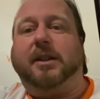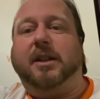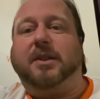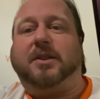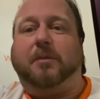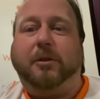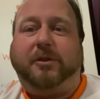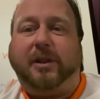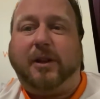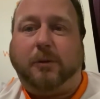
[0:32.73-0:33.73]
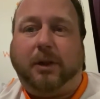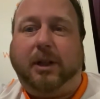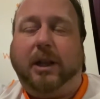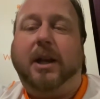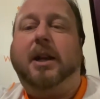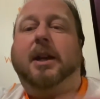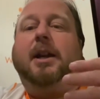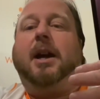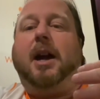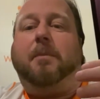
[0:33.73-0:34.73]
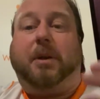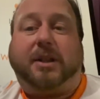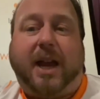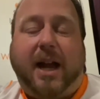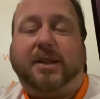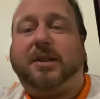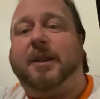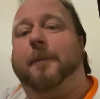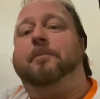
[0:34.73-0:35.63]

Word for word: this multilingual uh, podcast.